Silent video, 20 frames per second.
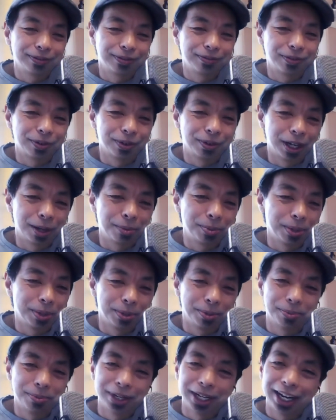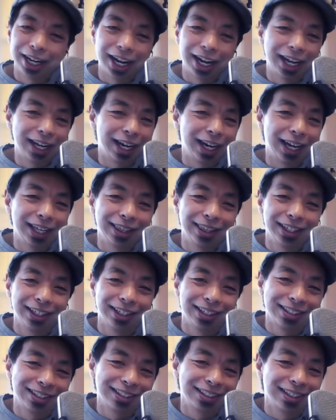for a lot of people, but I, I think
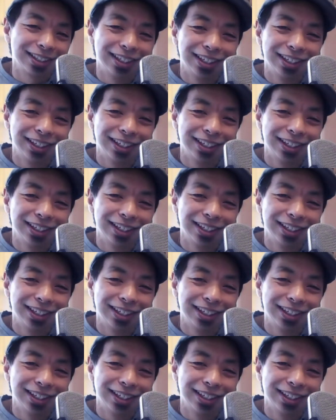it's